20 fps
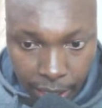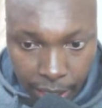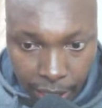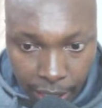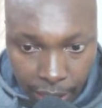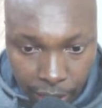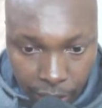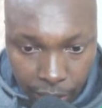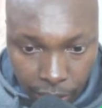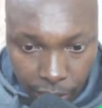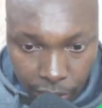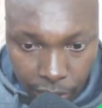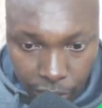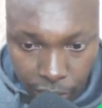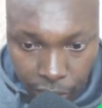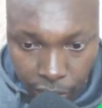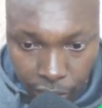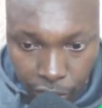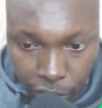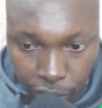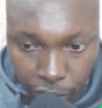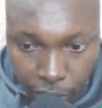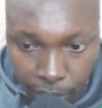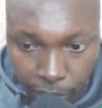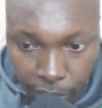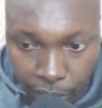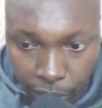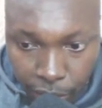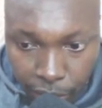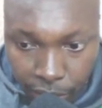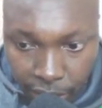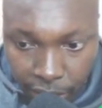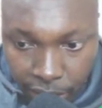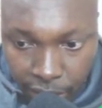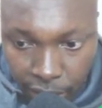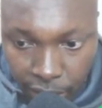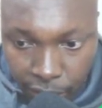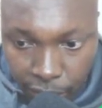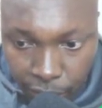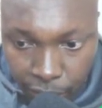and also it should be
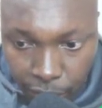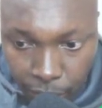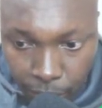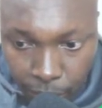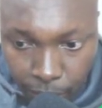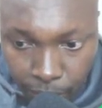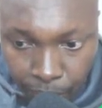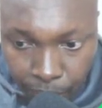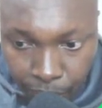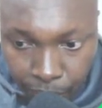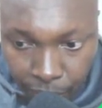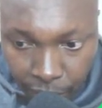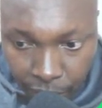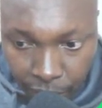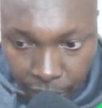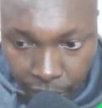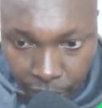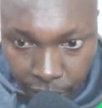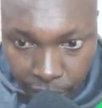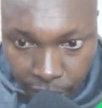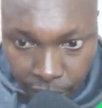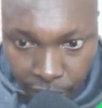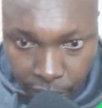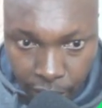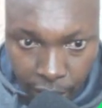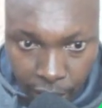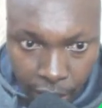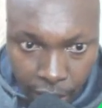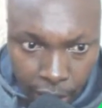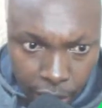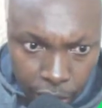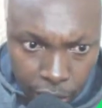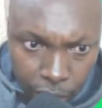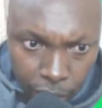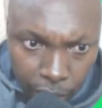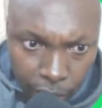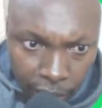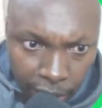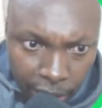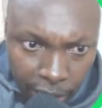equidistant from A and C. So
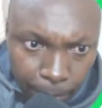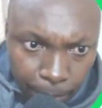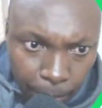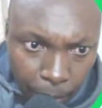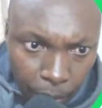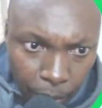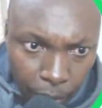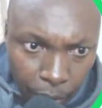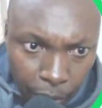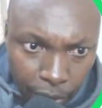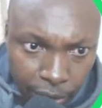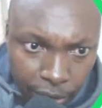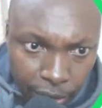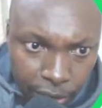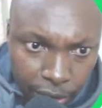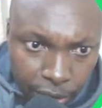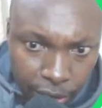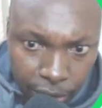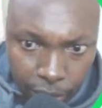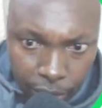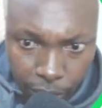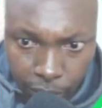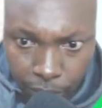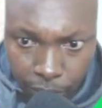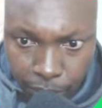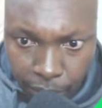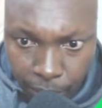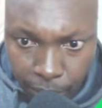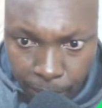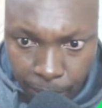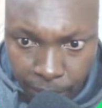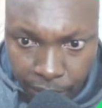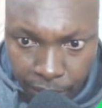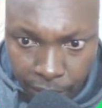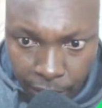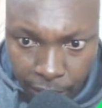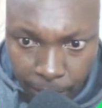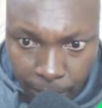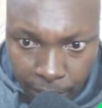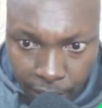that point will be
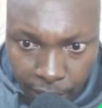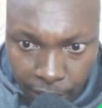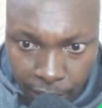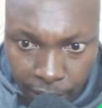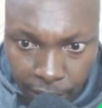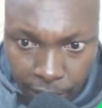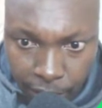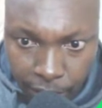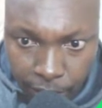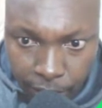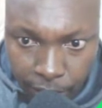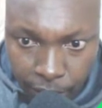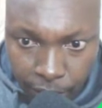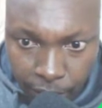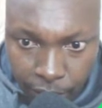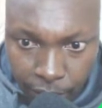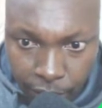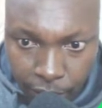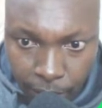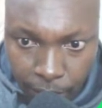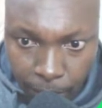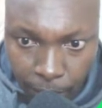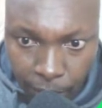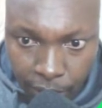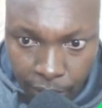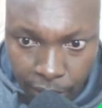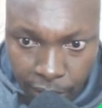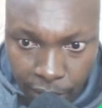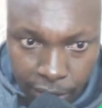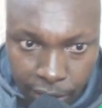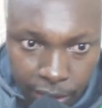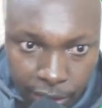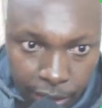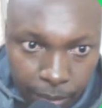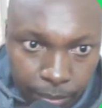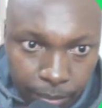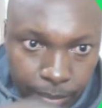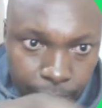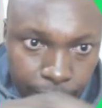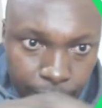represented by this. This is the point that is here.
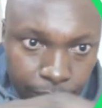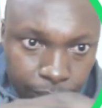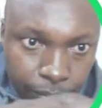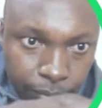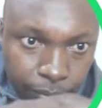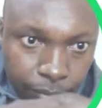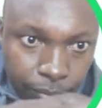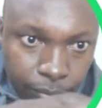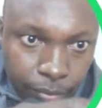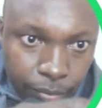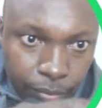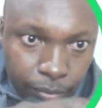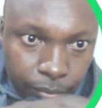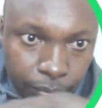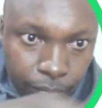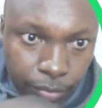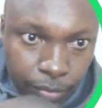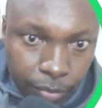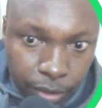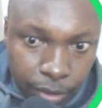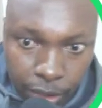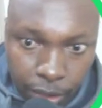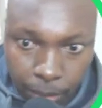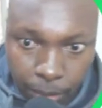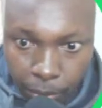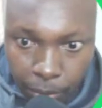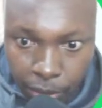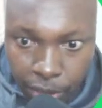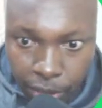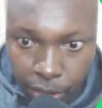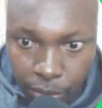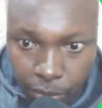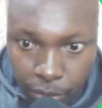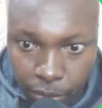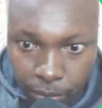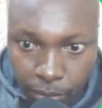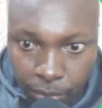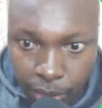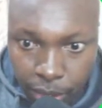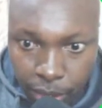The point C will
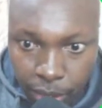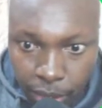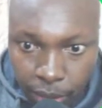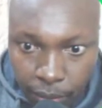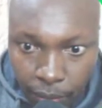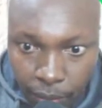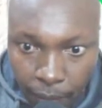be here.